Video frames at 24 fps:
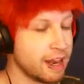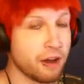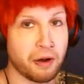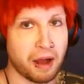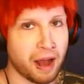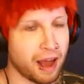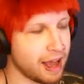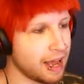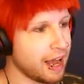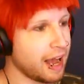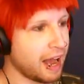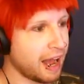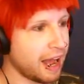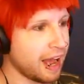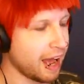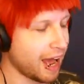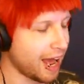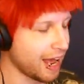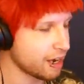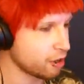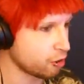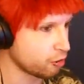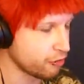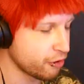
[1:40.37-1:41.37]
Now, I, I,
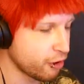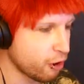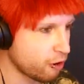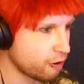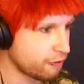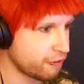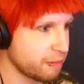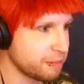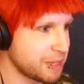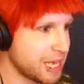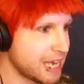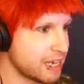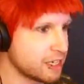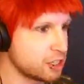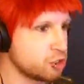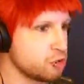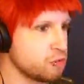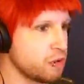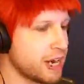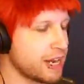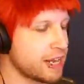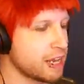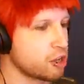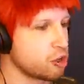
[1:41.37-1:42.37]
I, don't know if I'm going to
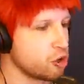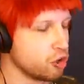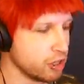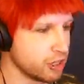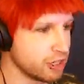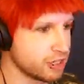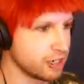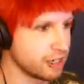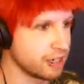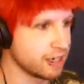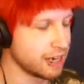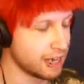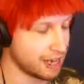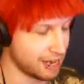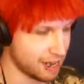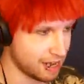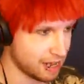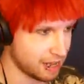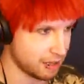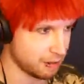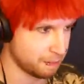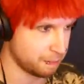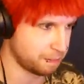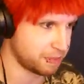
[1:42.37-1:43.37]
do any good
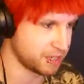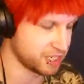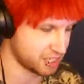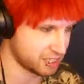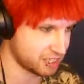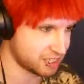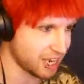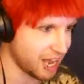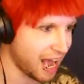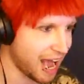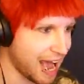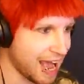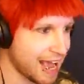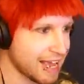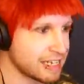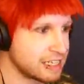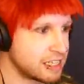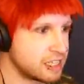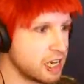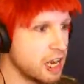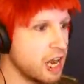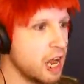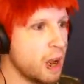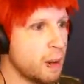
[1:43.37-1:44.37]
uh,
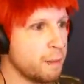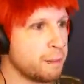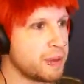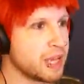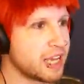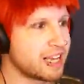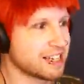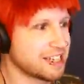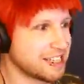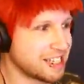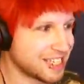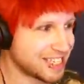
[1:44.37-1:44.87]
besides because